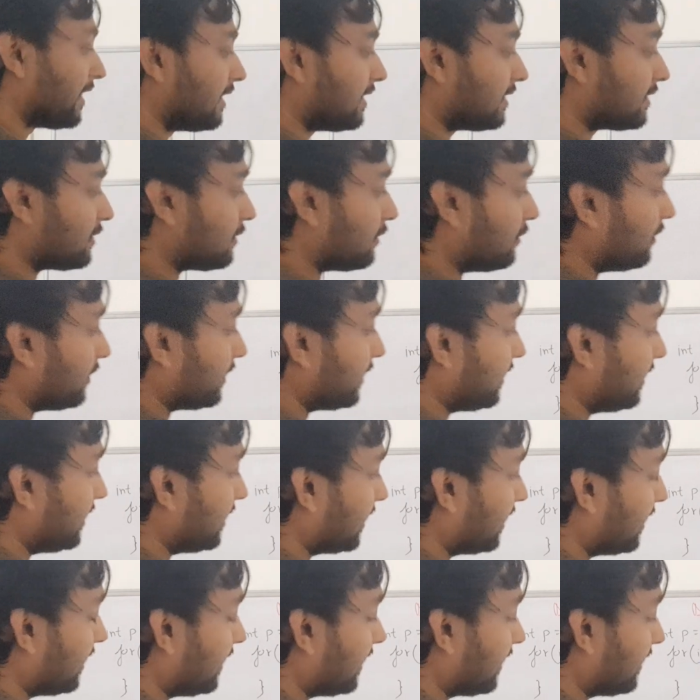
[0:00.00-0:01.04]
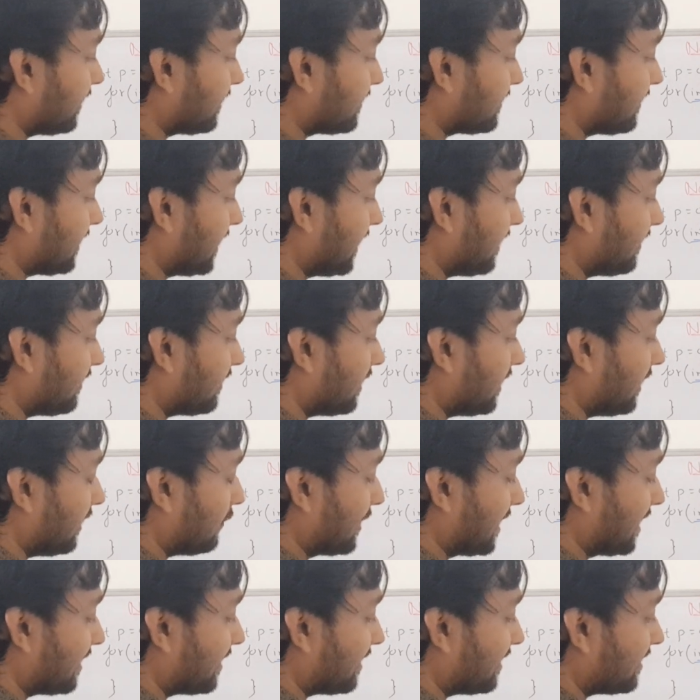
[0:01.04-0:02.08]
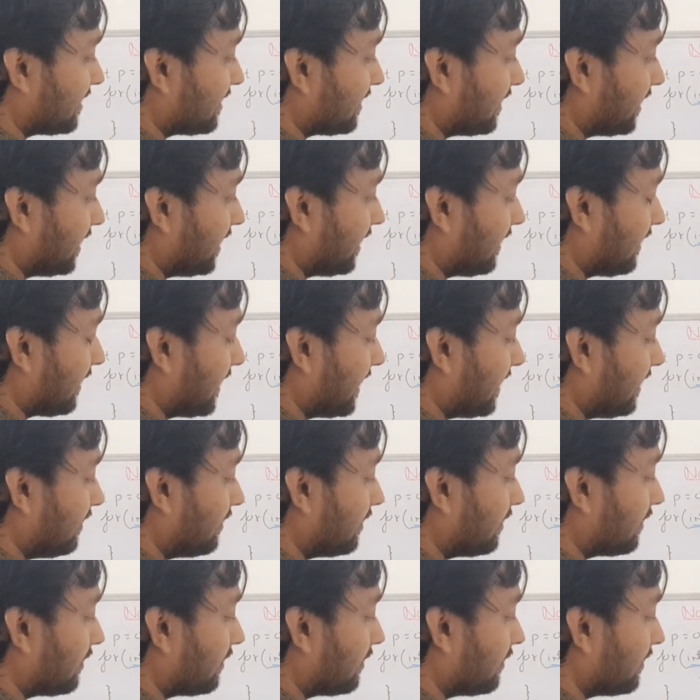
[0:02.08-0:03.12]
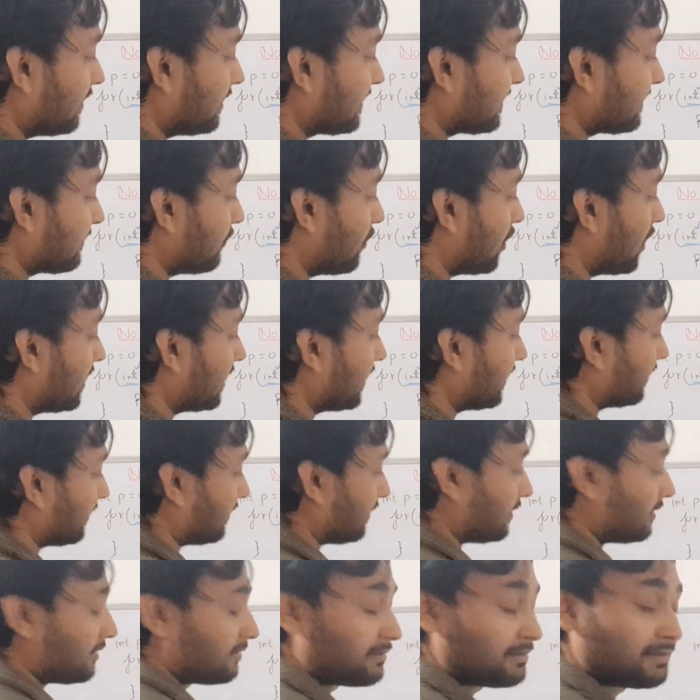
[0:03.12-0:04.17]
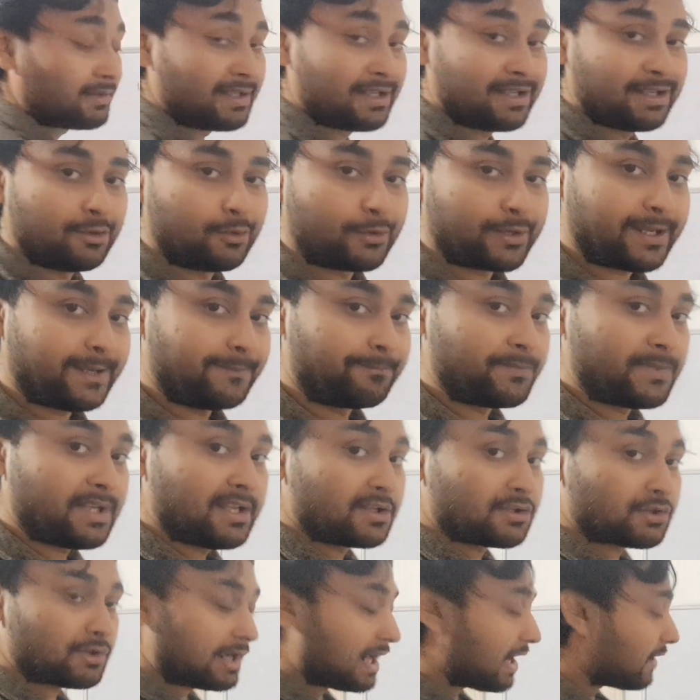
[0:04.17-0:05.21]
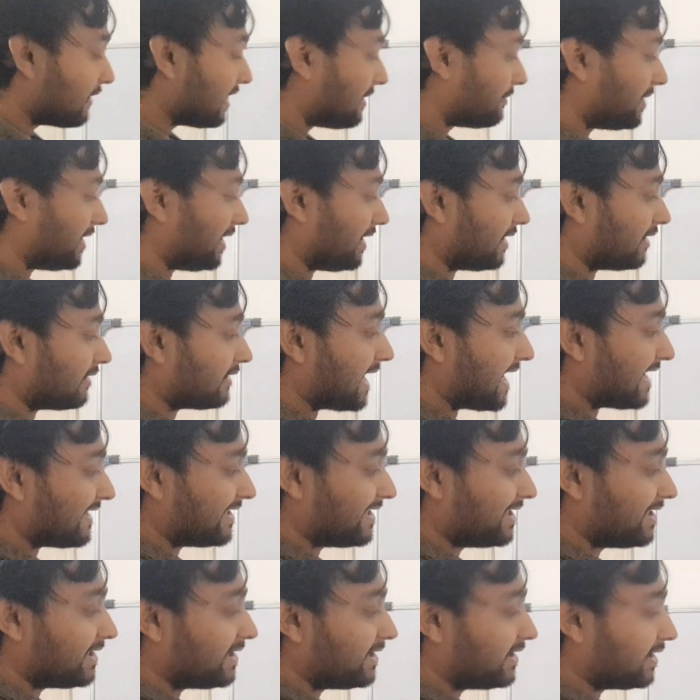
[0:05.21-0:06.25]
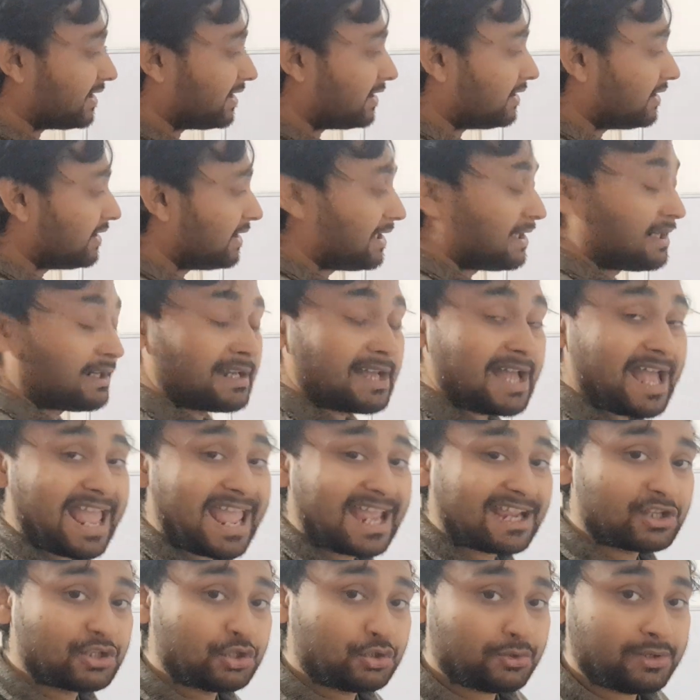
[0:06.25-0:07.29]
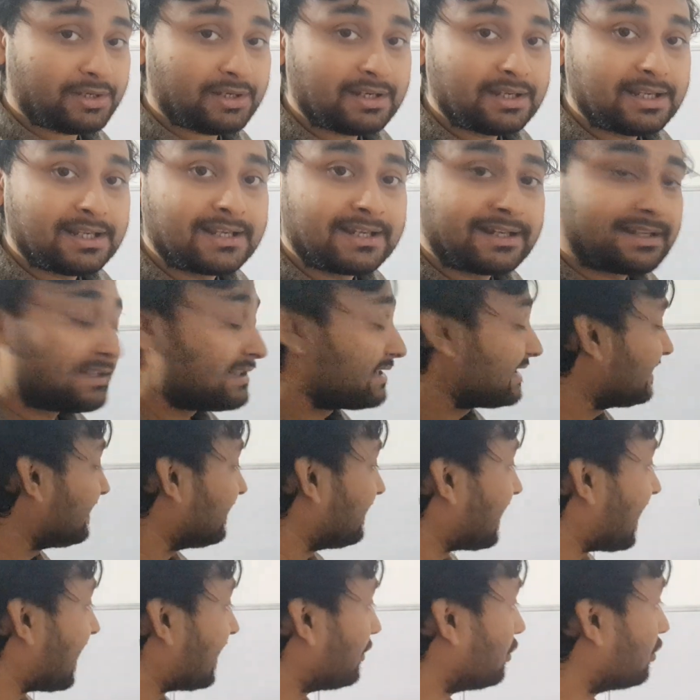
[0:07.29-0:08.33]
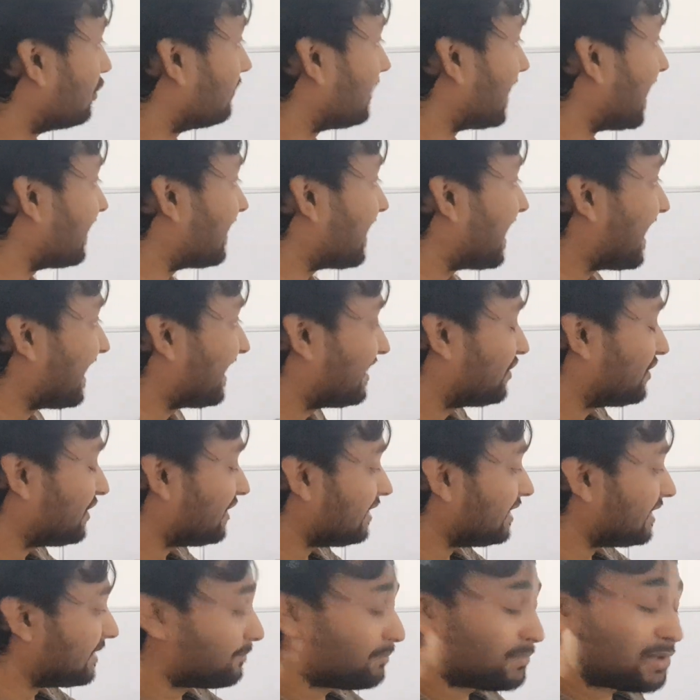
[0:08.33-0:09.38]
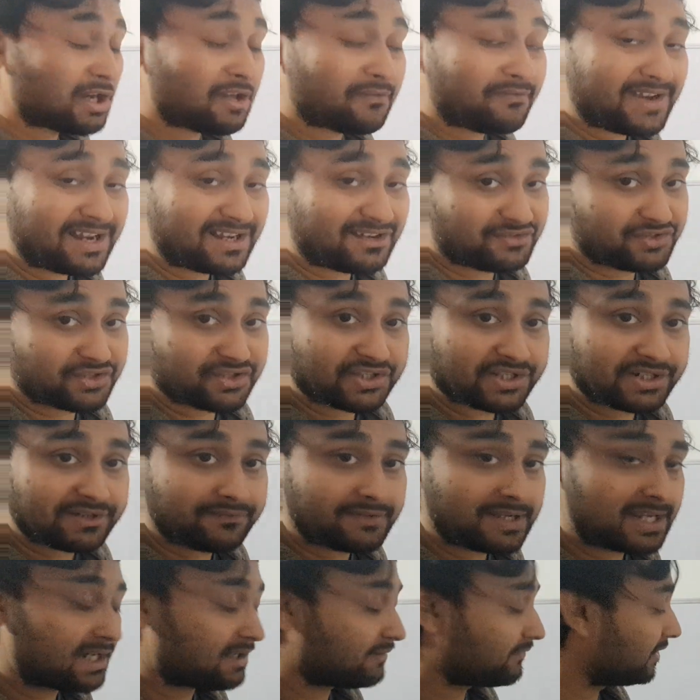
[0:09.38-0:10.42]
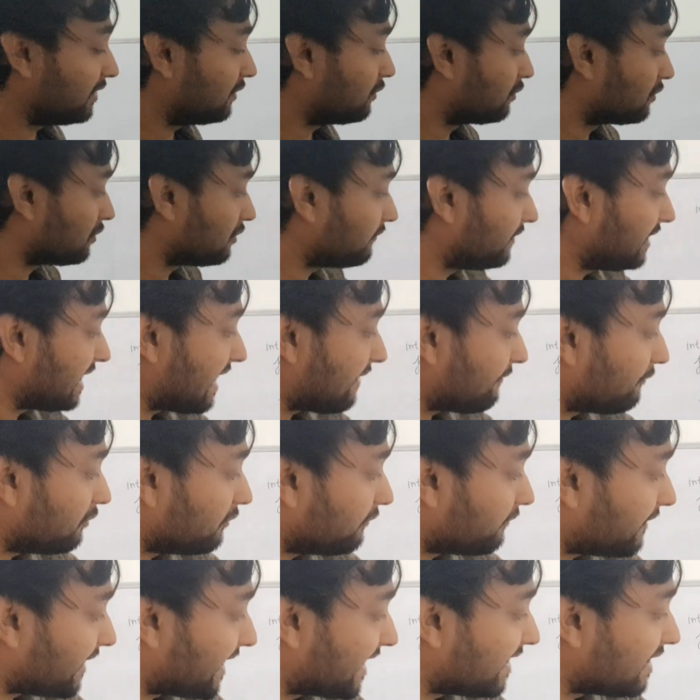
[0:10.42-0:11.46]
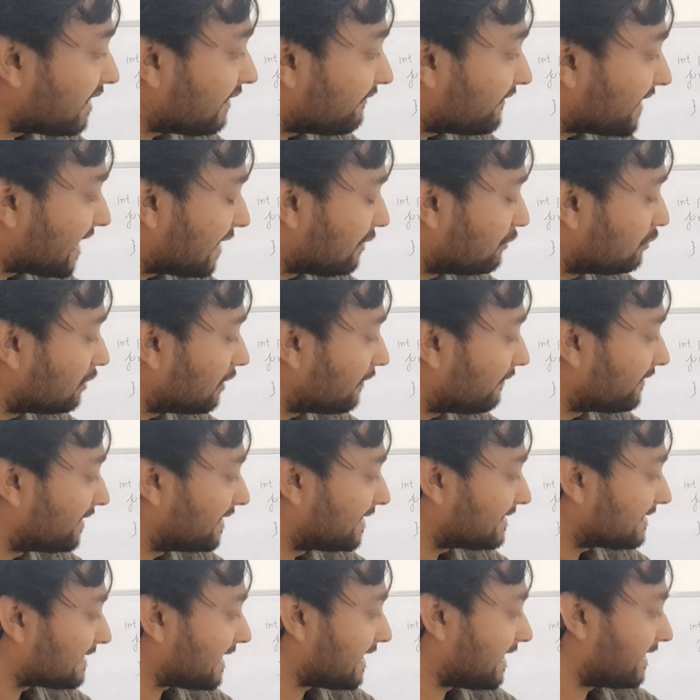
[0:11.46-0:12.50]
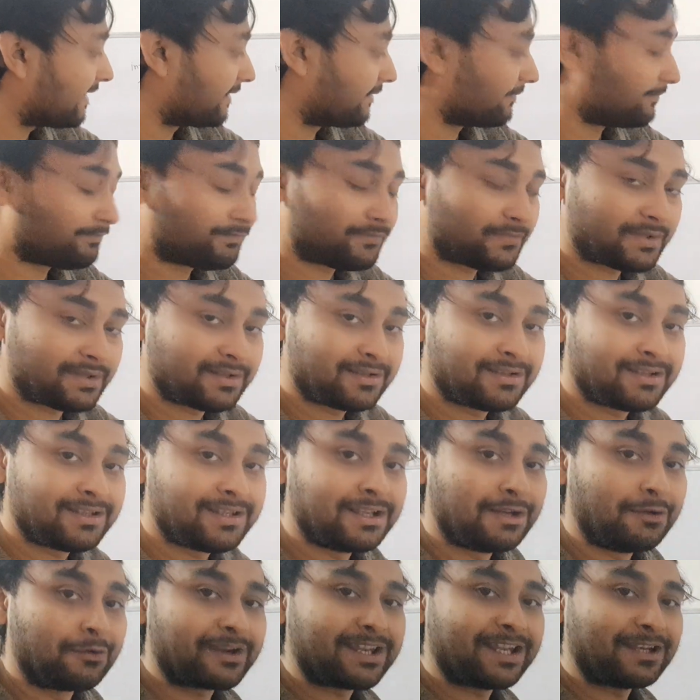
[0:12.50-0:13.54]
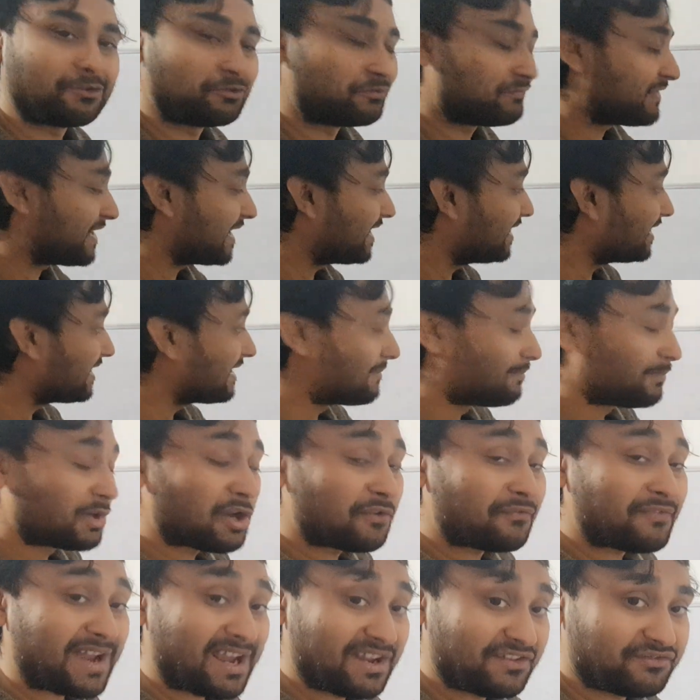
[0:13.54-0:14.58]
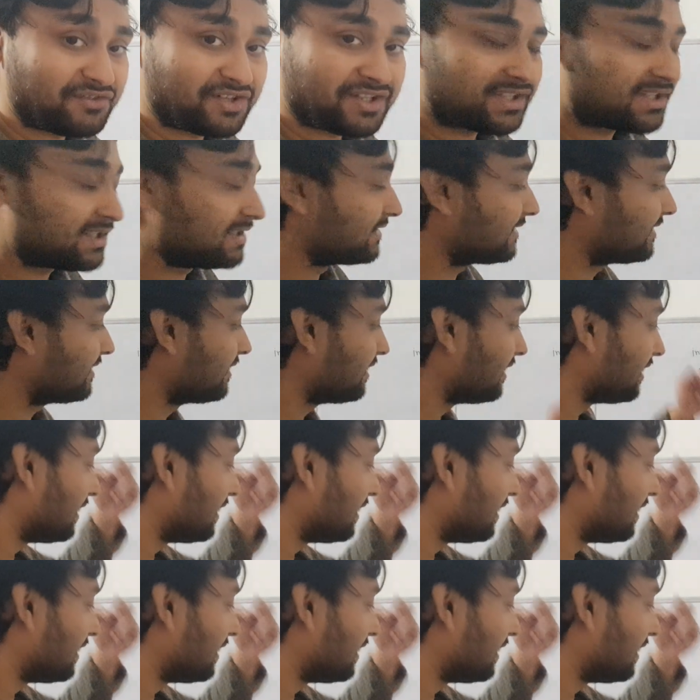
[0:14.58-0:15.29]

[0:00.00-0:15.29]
So here it is like, you can consider it like small n. Okay, so now I am writing here the actual scenario, like actual number of iteration where it will go. So we have to find the value of this n. Okay, to find the number of iterations.